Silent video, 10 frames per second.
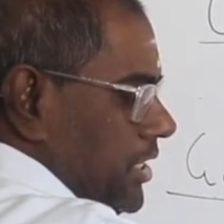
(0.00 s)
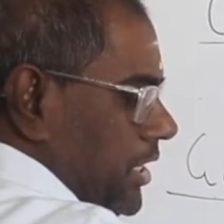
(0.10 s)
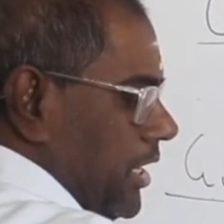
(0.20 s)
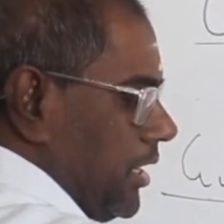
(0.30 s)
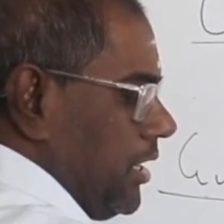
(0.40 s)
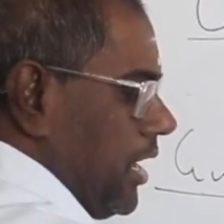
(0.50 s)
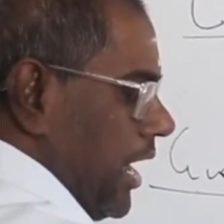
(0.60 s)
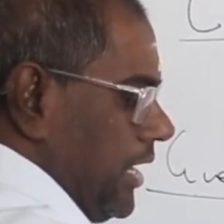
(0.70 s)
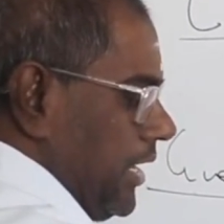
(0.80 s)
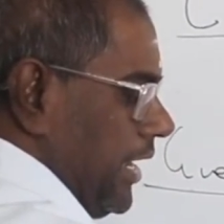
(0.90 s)
here
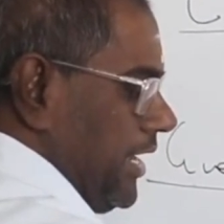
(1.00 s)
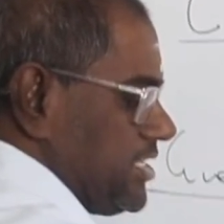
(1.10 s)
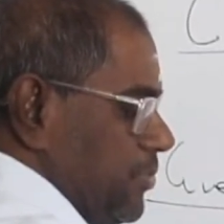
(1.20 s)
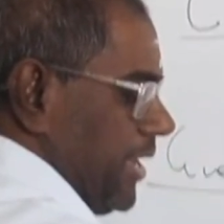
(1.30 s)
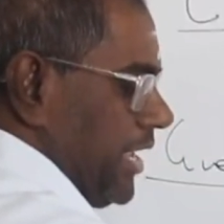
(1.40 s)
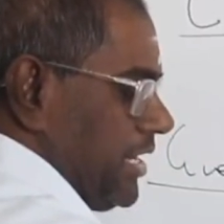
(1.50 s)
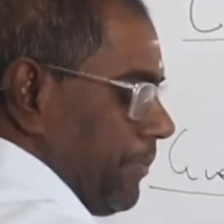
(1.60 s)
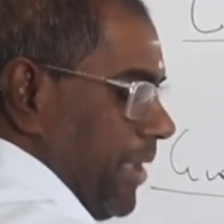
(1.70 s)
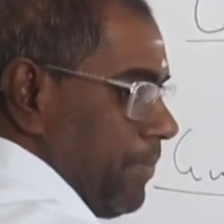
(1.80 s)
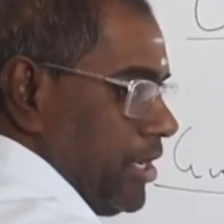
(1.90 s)
and it is making
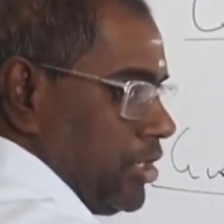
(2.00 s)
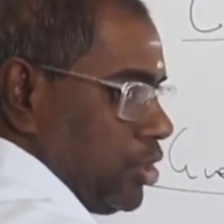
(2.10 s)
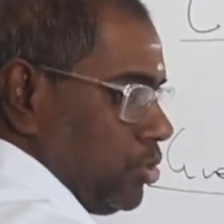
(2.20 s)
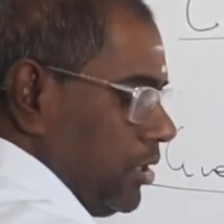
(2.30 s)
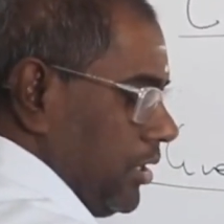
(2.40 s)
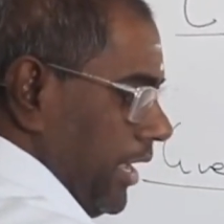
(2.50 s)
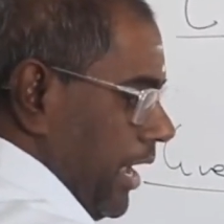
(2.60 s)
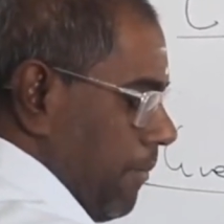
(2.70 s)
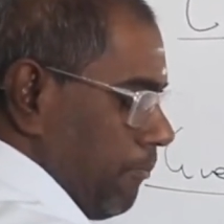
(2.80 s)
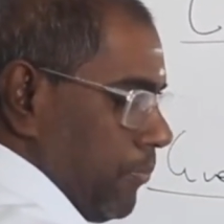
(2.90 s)
the payment to
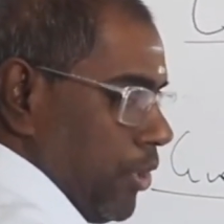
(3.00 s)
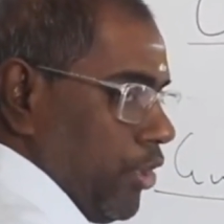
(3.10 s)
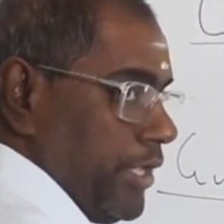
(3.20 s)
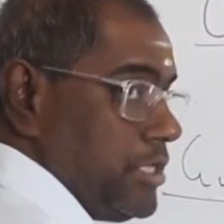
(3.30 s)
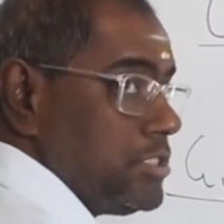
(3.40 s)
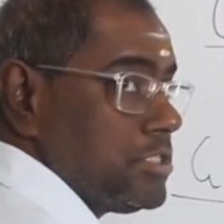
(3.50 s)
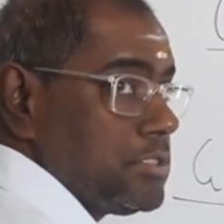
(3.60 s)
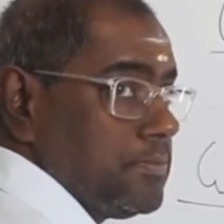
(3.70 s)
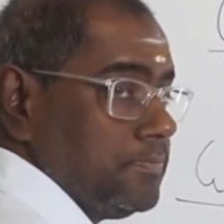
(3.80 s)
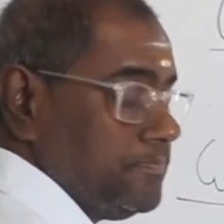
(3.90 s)

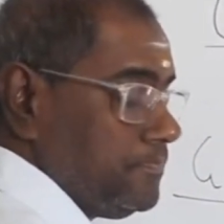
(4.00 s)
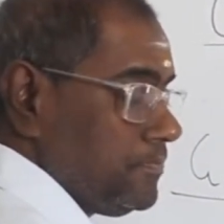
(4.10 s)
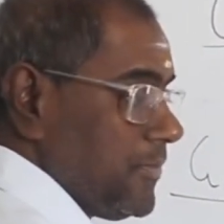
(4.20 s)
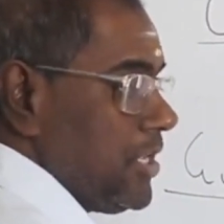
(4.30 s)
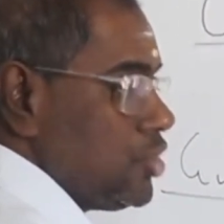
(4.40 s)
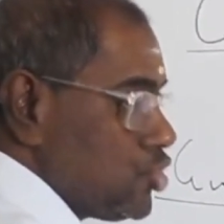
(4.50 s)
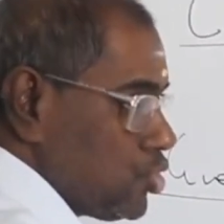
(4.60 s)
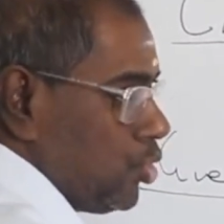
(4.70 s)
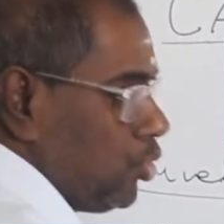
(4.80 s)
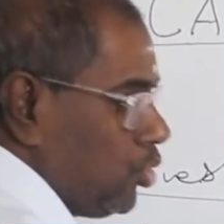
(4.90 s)
employees.
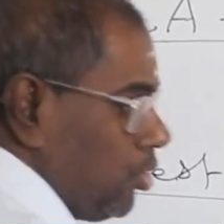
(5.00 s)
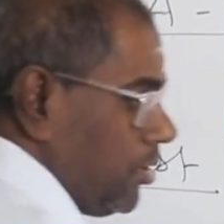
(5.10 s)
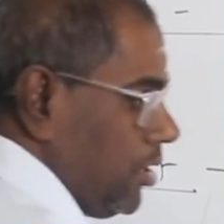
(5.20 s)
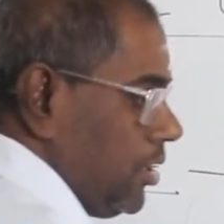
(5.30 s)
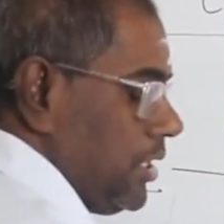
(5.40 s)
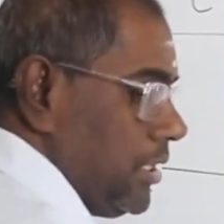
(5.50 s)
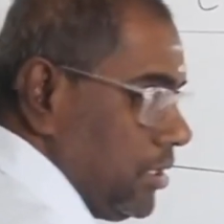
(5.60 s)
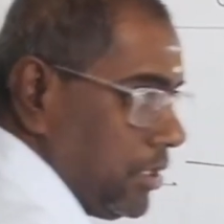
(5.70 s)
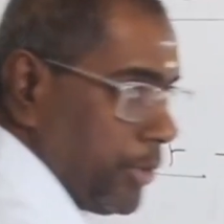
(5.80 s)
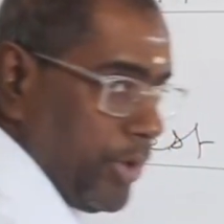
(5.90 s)
So,
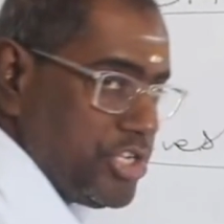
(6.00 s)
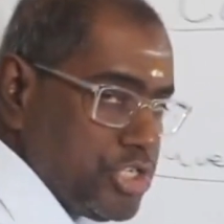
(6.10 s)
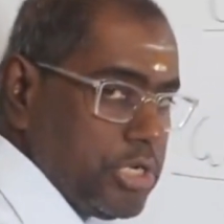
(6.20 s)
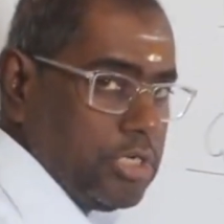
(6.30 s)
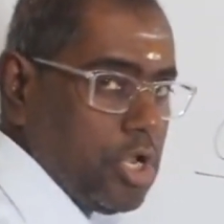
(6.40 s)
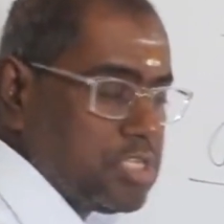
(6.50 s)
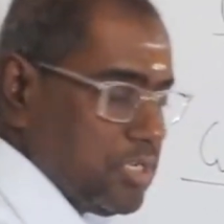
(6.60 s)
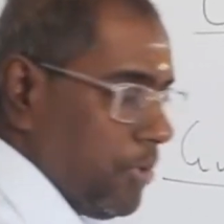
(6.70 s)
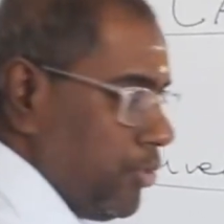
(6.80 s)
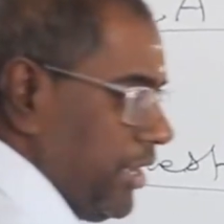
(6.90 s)
question talks
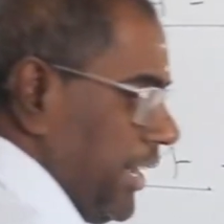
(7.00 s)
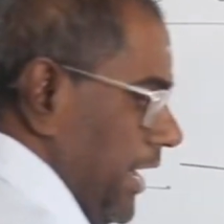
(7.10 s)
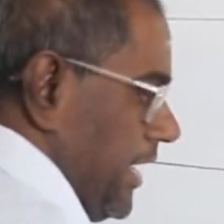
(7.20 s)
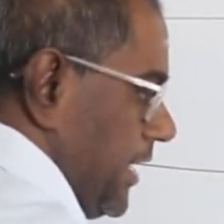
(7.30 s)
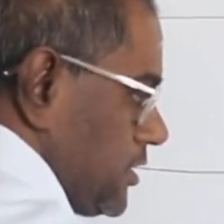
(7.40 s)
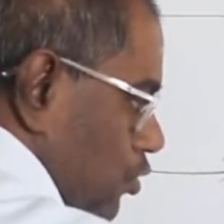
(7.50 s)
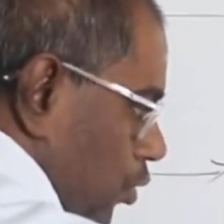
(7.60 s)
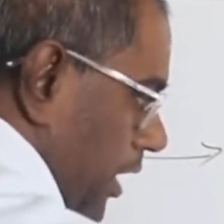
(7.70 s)
about the TDS.